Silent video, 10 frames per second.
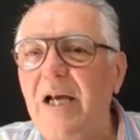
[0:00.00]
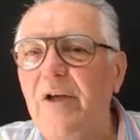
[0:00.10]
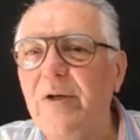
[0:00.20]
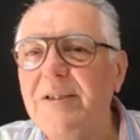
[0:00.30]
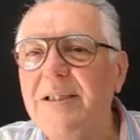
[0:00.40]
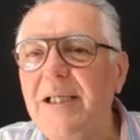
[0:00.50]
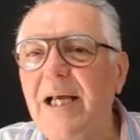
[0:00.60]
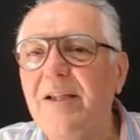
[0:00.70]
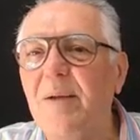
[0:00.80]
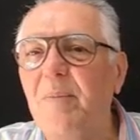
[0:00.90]
You can see
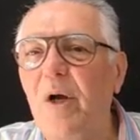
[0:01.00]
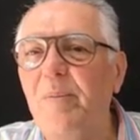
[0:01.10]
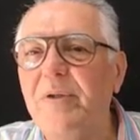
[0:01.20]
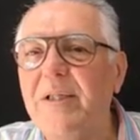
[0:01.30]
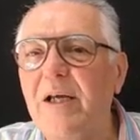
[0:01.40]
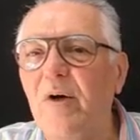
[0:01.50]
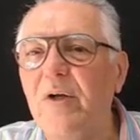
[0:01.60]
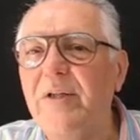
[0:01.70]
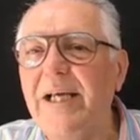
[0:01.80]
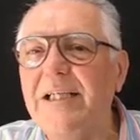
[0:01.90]
at the moment there
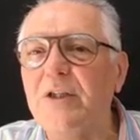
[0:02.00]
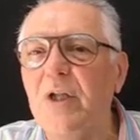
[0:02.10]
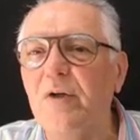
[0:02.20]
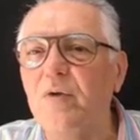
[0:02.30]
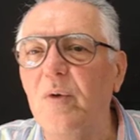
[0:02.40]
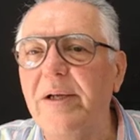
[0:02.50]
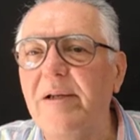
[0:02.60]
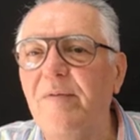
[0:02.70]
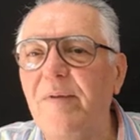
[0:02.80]
are there is no drawdown.